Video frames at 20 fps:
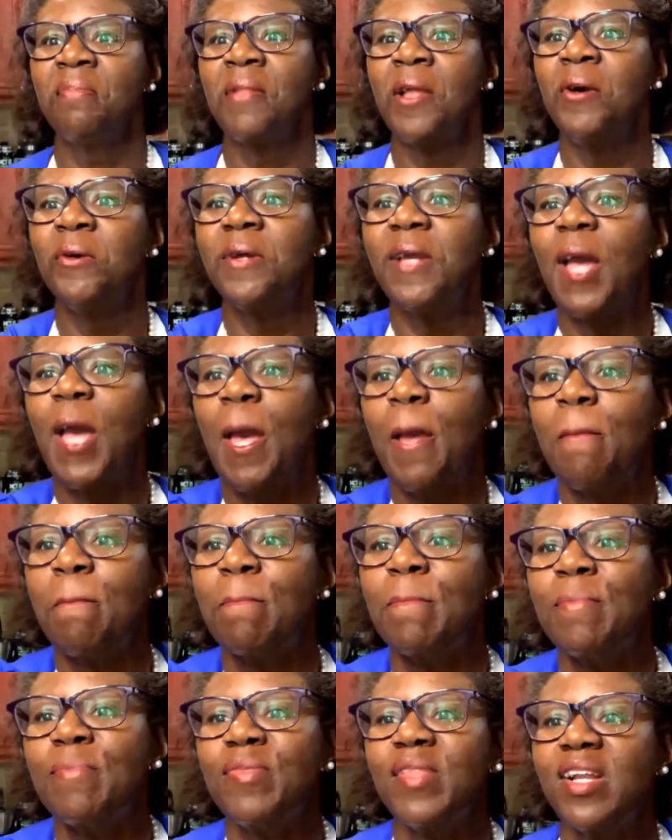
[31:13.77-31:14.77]
Okay.
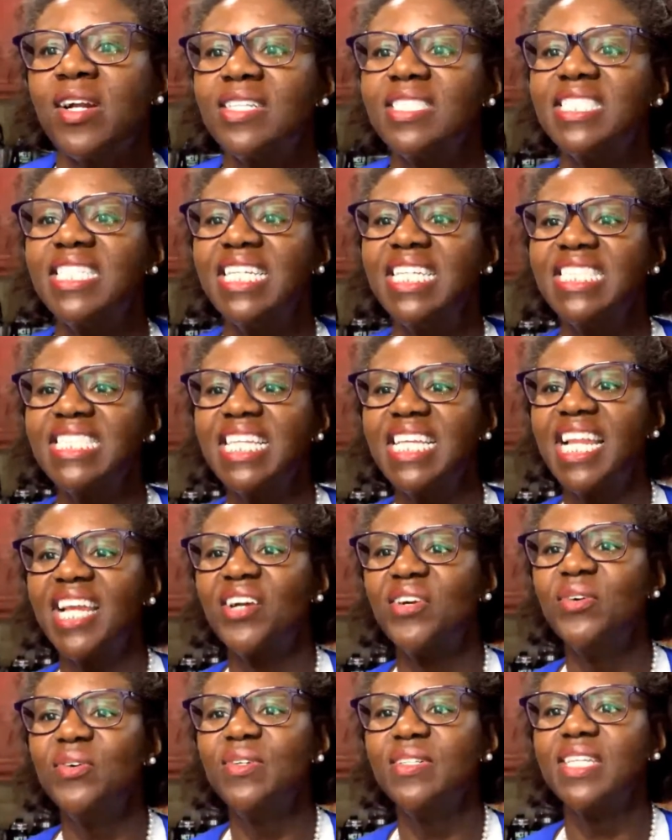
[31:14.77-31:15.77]
Christina said it
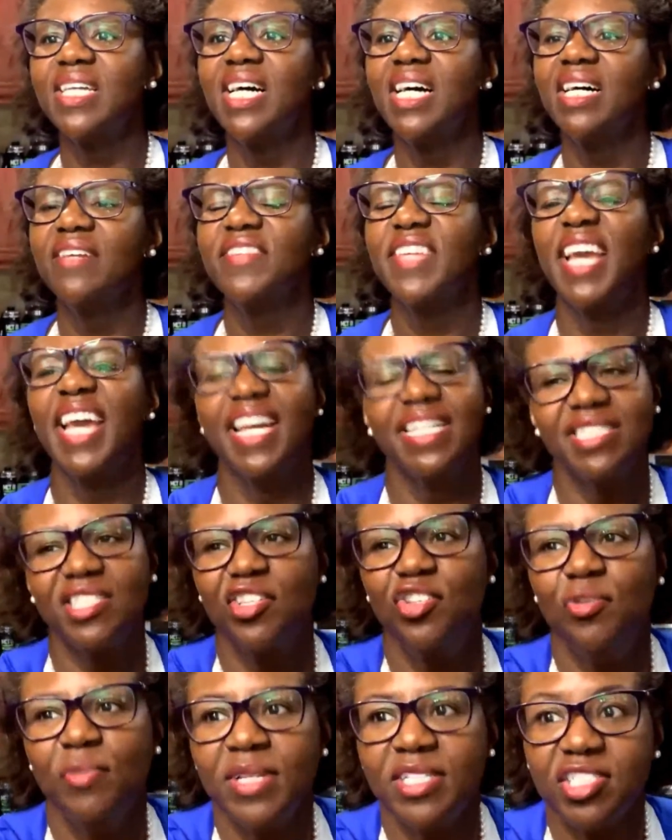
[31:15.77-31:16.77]
cooled off. Yeah, it's
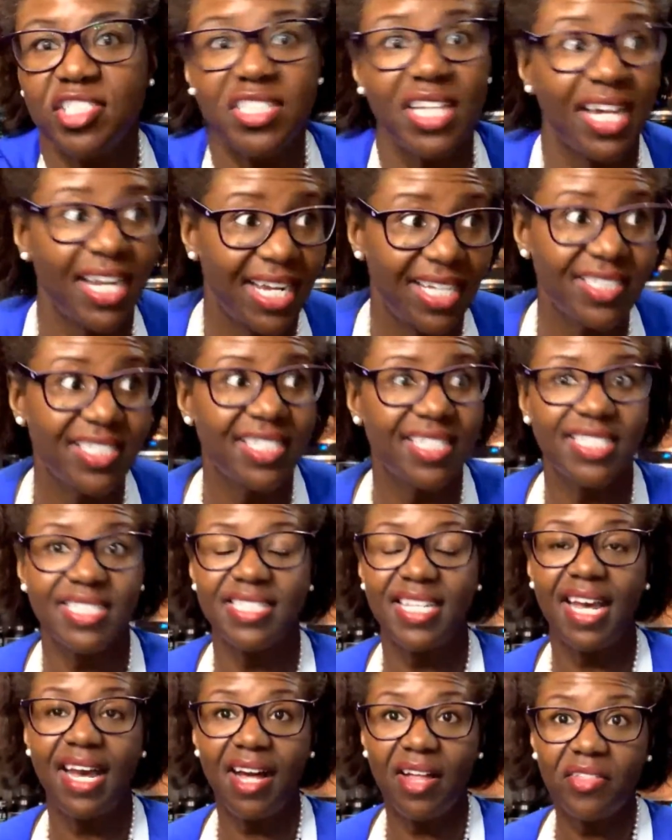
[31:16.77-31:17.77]
humid. Shout out to the
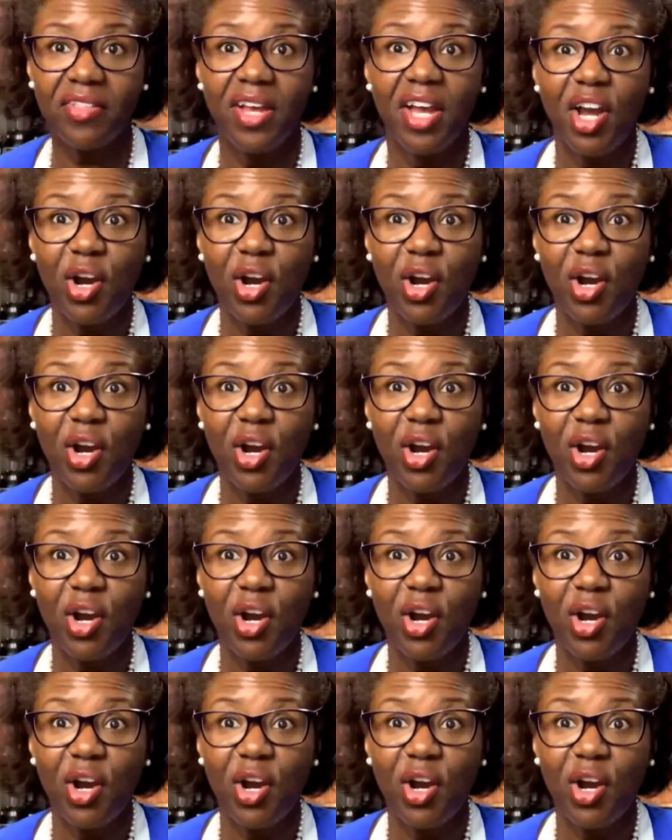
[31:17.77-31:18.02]
South.